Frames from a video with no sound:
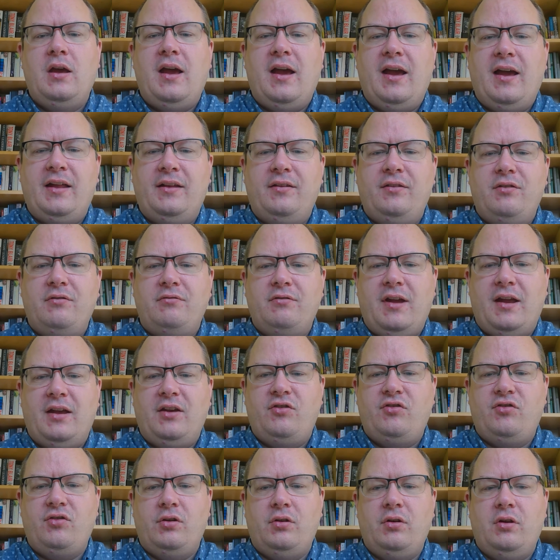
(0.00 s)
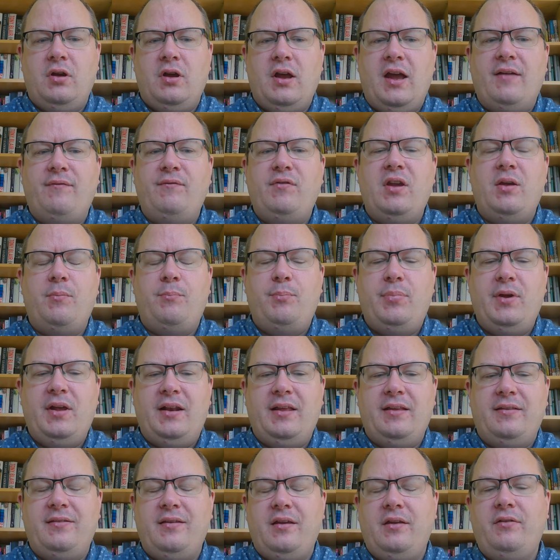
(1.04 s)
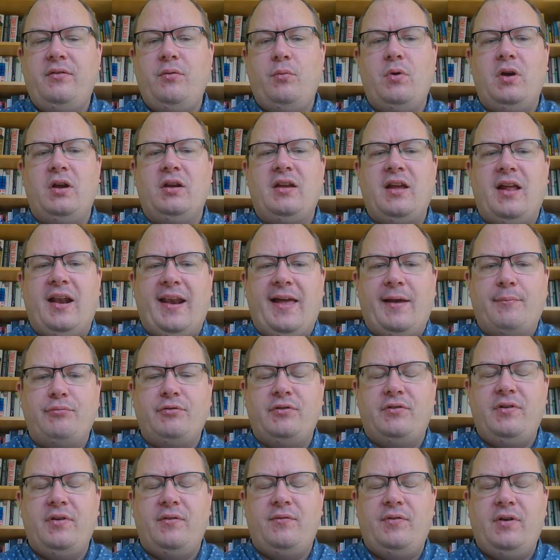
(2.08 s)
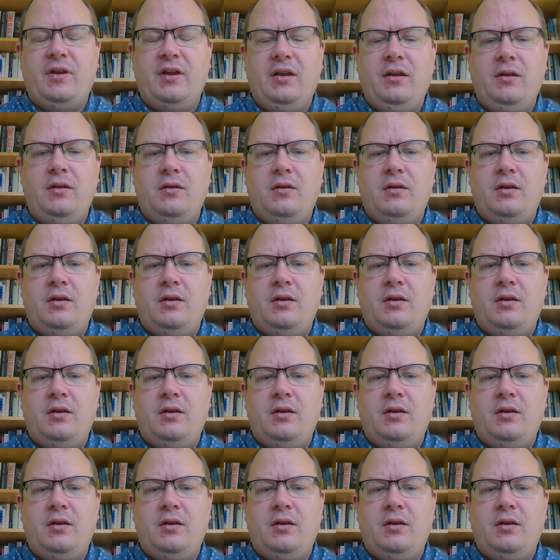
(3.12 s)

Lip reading: and direction and the ability to work collaboratively,